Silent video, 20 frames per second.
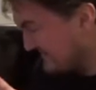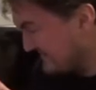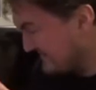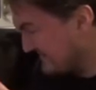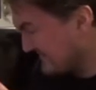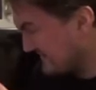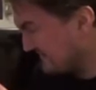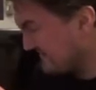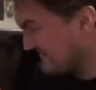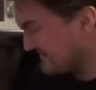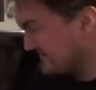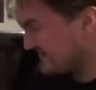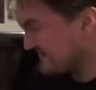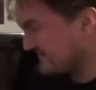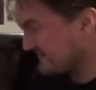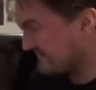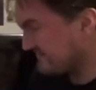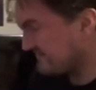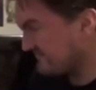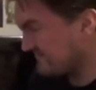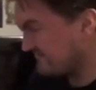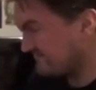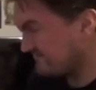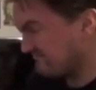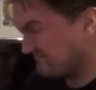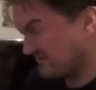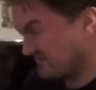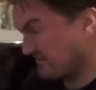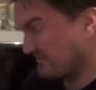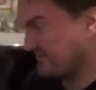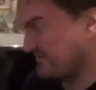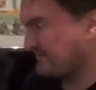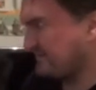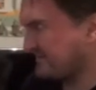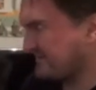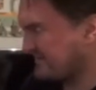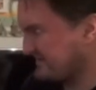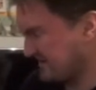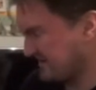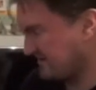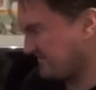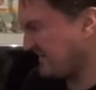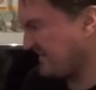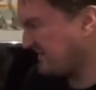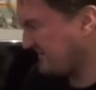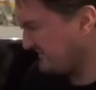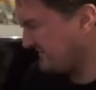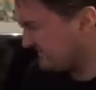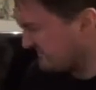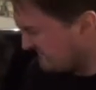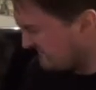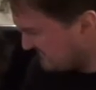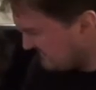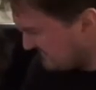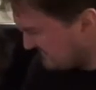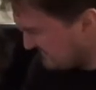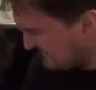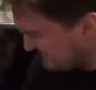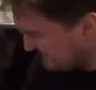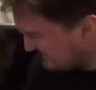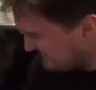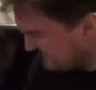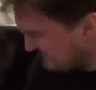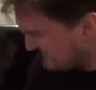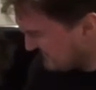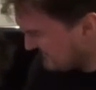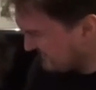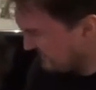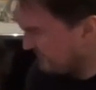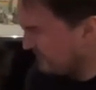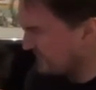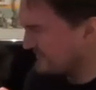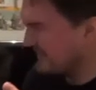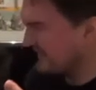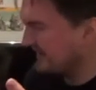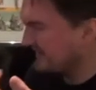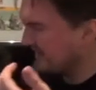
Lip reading: a great film. Yeah. I mean, another one that I